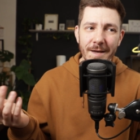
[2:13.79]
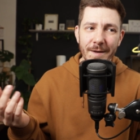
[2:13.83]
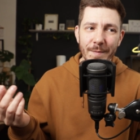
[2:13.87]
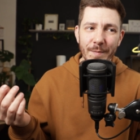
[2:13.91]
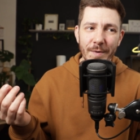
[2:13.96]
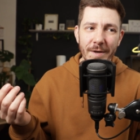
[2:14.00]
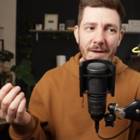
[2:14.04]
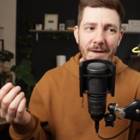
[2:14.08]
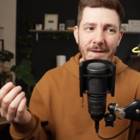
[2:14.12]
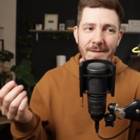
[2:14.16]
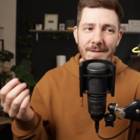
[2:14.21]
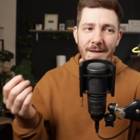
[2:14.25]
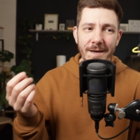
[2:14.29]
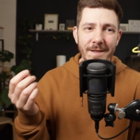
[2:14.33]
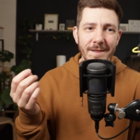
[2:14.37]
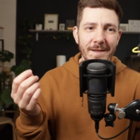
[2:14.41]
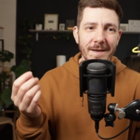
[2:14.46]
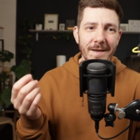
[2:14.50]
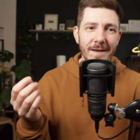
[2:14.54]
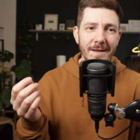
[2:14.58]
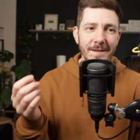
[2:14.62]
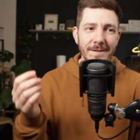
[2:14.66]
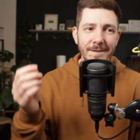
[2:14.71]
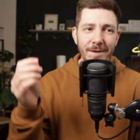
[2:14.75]
because I
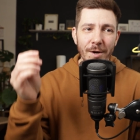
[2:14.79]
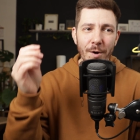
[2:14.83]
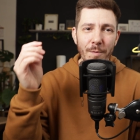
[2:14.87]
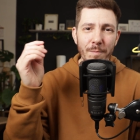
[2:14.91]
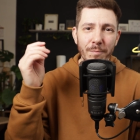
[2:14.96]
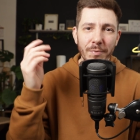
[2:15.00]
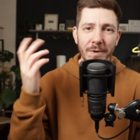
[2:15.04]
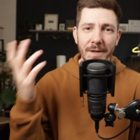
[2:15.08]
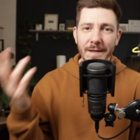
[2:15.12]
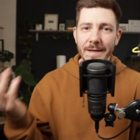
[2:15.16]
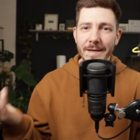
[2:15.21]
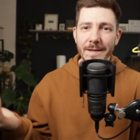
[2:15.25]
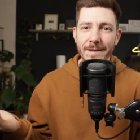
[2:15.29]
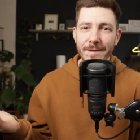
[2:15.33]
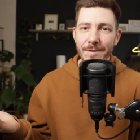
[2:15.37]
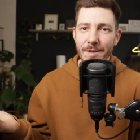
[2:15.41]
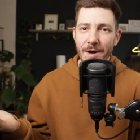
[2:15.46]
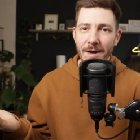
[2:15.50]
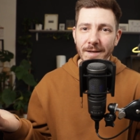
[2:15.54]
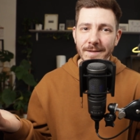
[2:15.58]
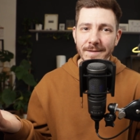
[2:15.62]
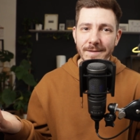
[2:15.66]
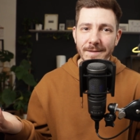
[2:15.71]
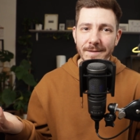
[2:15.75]
think it's complete
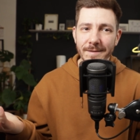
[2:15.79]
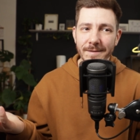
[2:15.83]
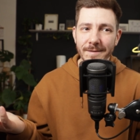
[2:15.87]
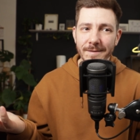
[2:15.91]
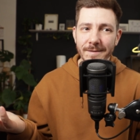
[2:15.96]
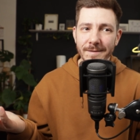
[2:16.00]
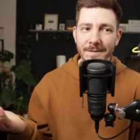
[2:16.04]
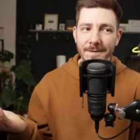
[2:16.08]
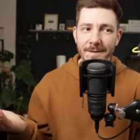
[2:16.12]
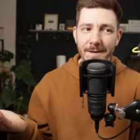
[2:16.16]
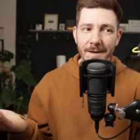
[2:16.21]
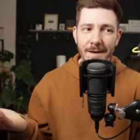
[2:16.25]
nonsense.